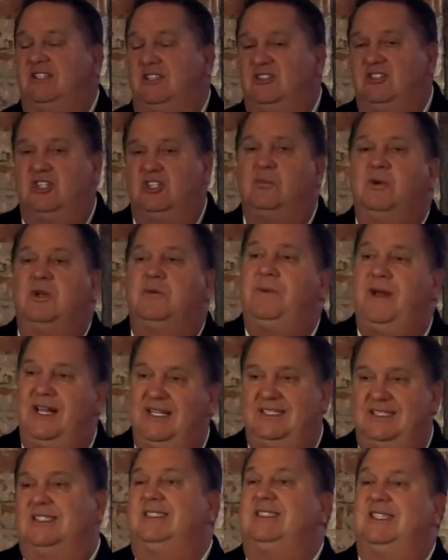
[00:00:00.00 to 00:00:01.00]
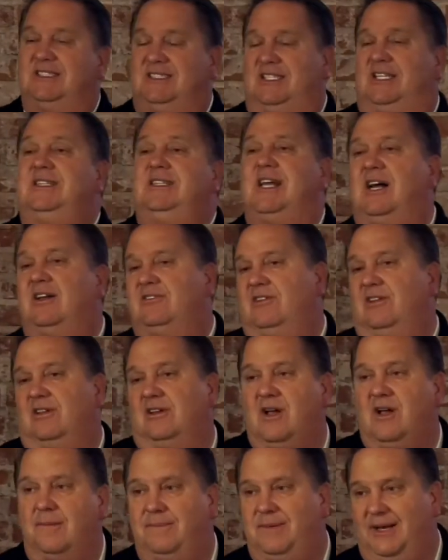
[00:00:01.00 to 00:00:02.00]
is someone who pays in $16,000 the
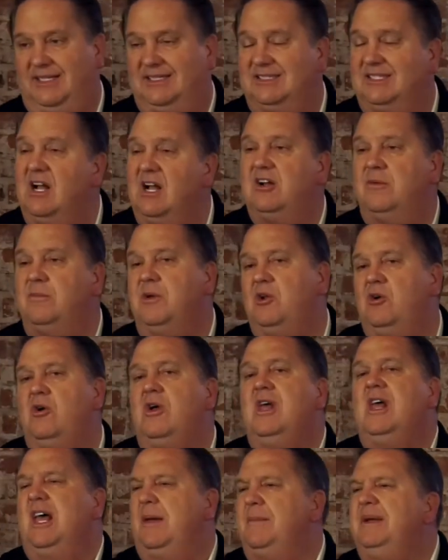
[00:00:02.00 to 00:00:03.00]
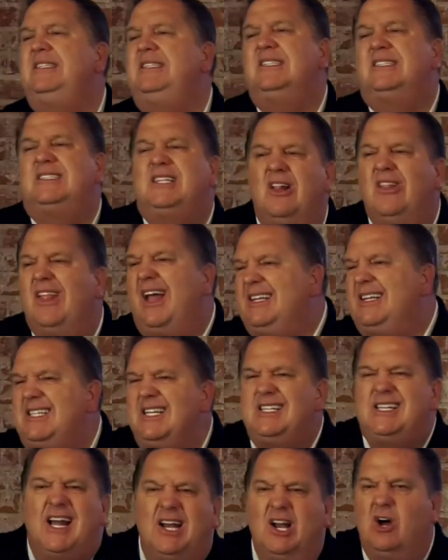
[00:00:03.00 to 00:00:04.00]
company. In Sacramento, it means you sell 8 to
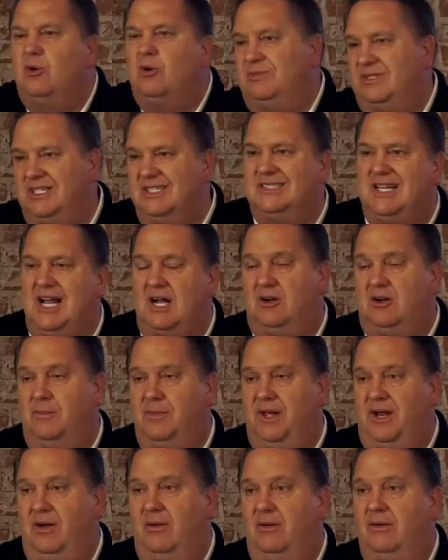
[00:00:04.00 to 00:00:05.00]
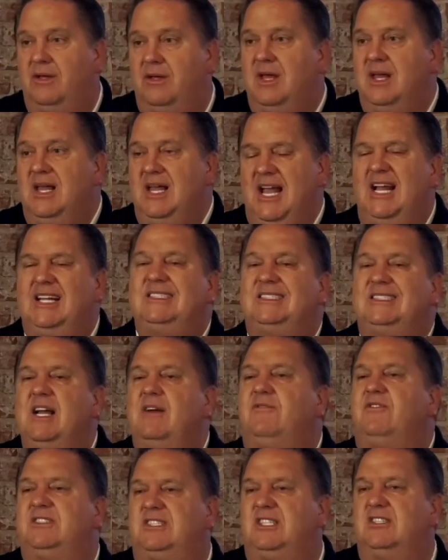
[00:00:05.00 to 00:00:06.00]
10 homes in Sacramento. In San
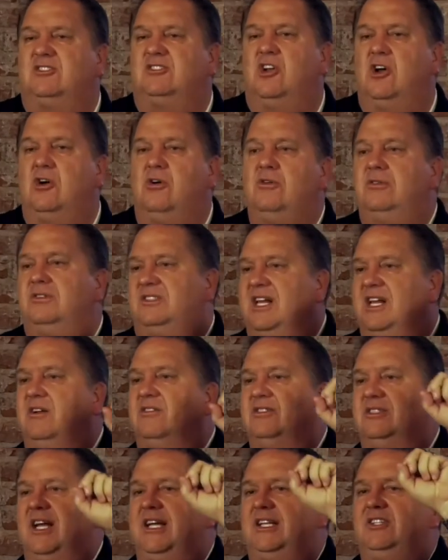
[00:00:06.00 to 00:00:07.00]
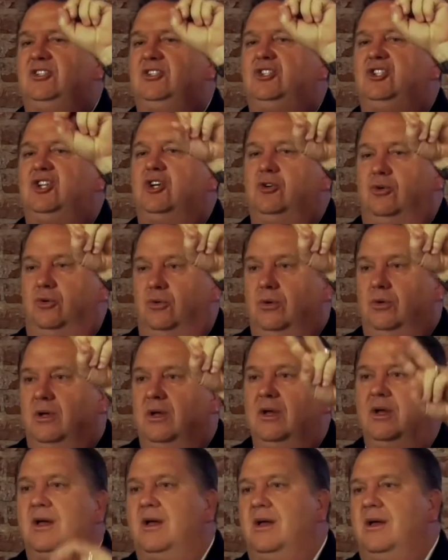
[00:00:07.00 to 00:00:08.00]
Francisco, San Jose, 2.
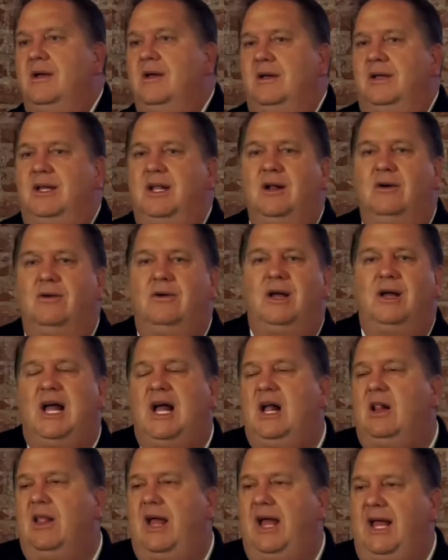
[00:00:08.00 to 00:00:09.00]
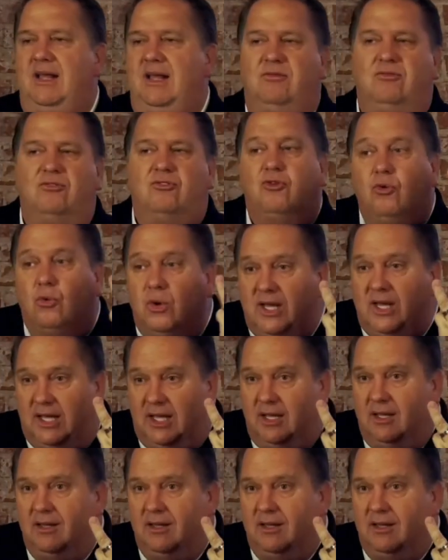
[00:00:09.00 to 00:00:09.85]
LA, 3.